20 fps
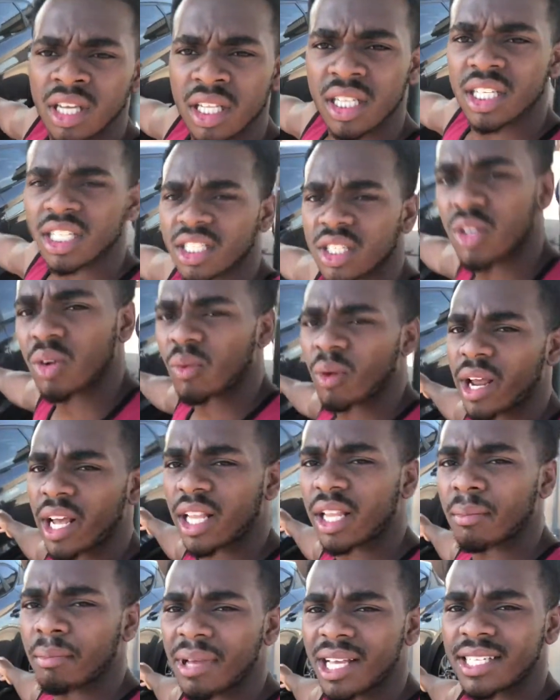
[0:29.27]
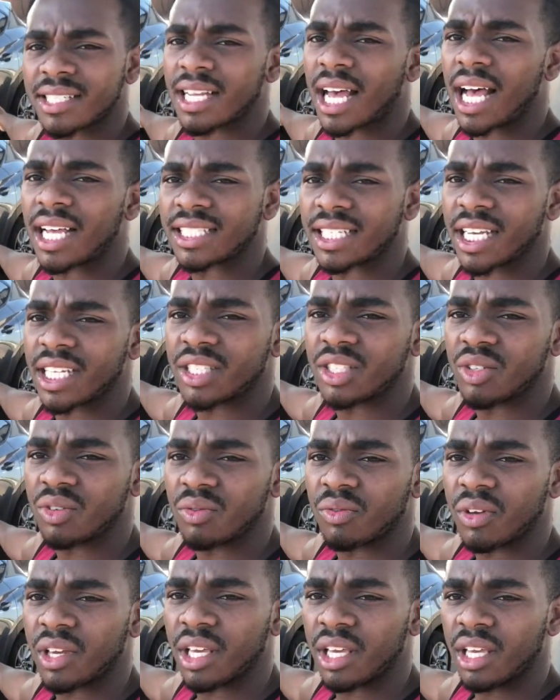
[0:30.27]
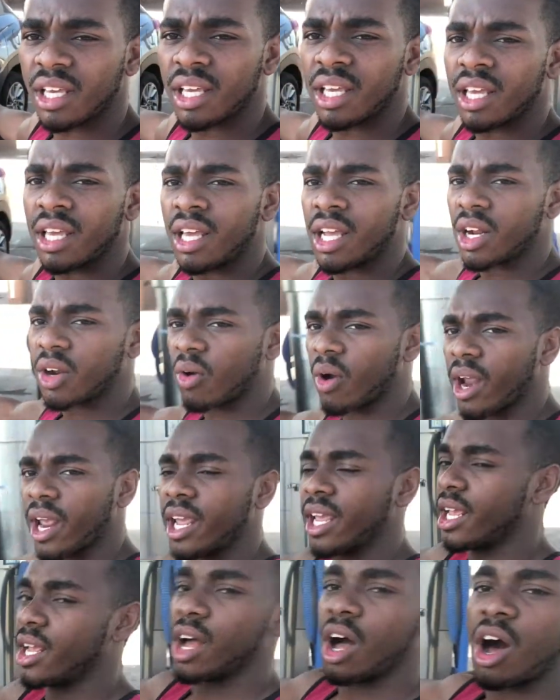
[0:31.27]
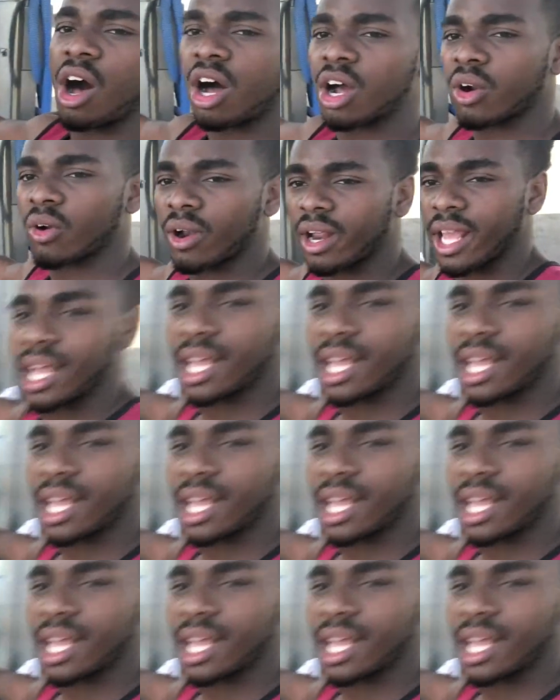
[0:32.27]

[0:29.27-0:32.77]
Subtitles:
This is a regular mid-size SUV, gray, all gray